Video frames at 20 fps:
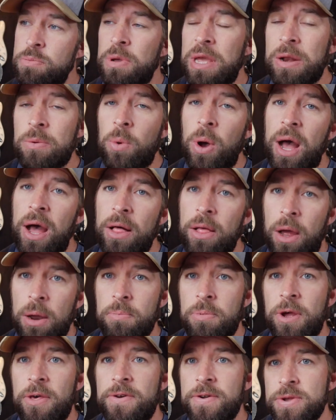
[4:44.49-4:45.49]
Meanwhile, our
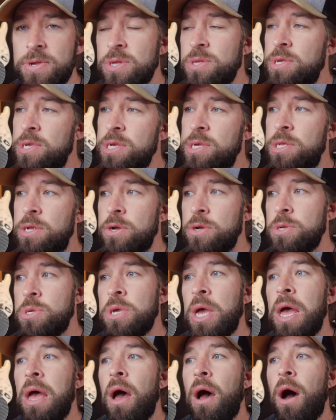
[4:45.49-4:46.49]
brothers and
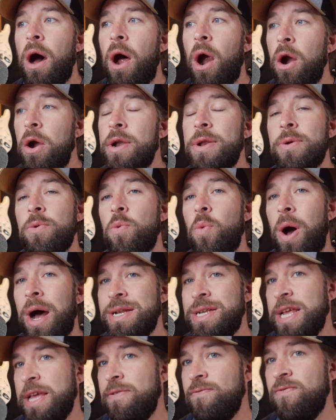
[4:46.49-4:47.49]
sisters aren't
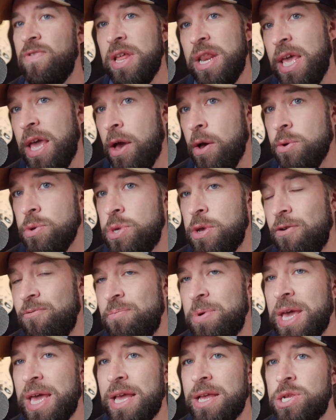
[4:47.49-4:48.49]
watching videos of
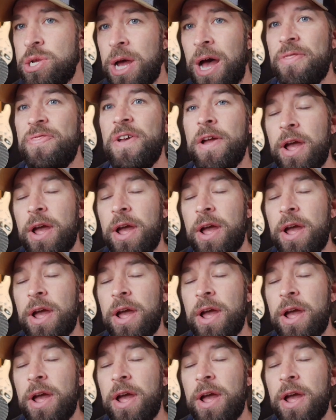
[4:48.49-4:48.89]
being shot.